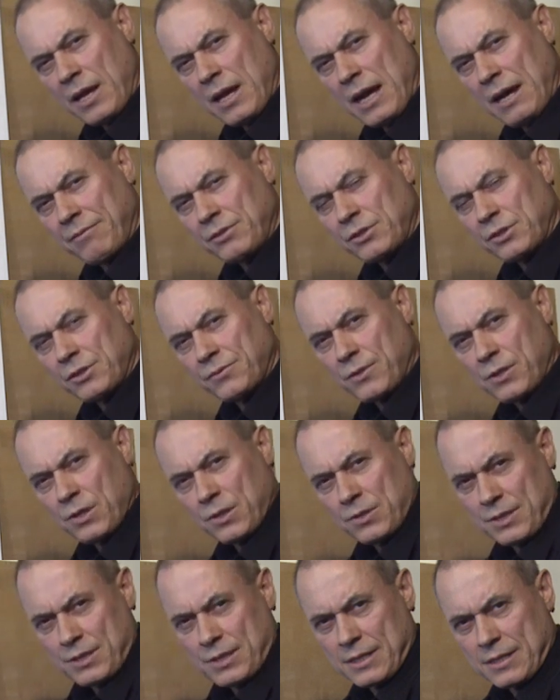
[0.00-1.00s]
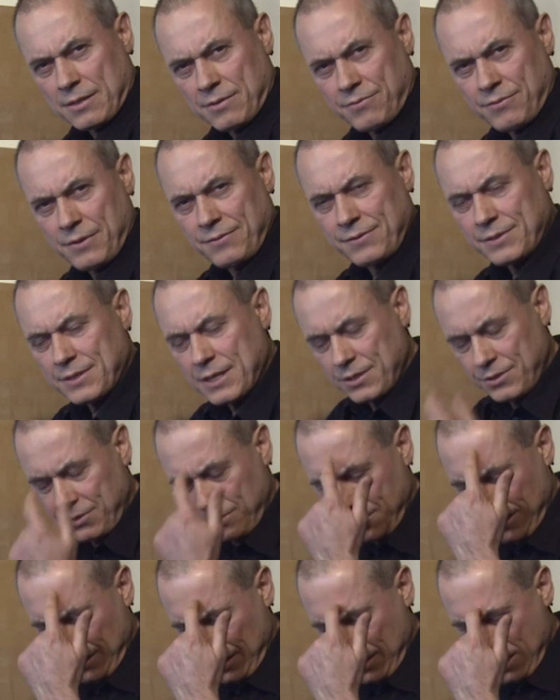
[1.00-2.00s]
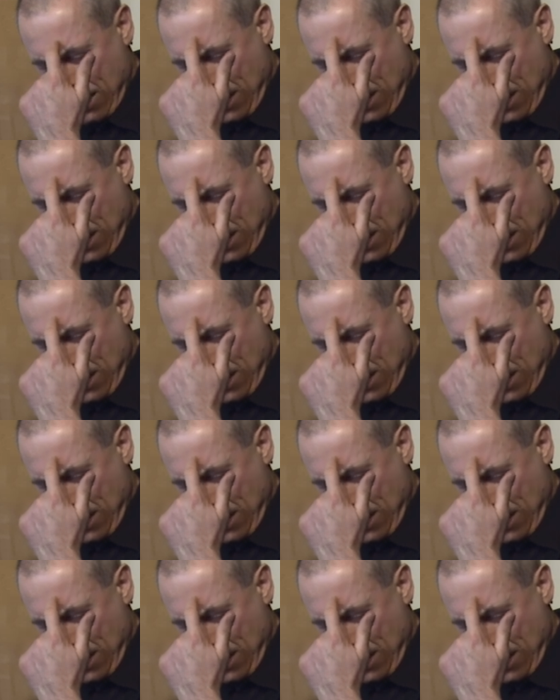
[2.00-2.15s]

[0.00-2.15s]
after, of course, in the 5th century,